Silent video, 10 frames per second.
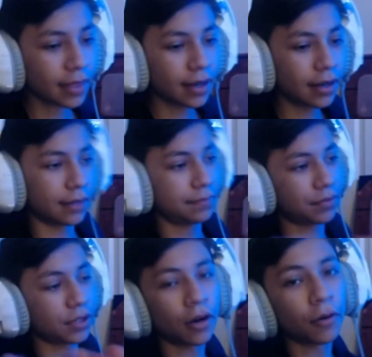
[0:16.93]
Uh,
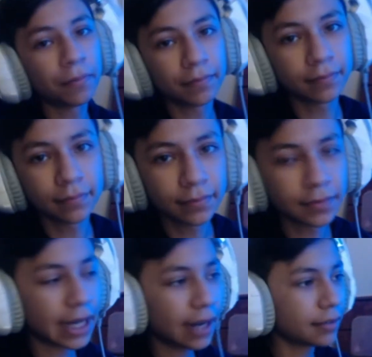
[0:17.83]
so,
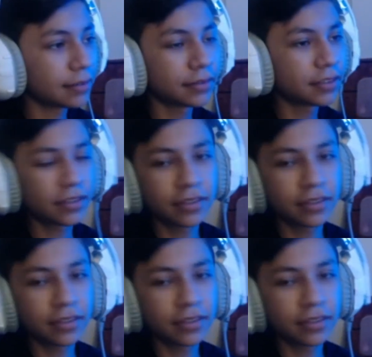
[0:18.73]
yeah, just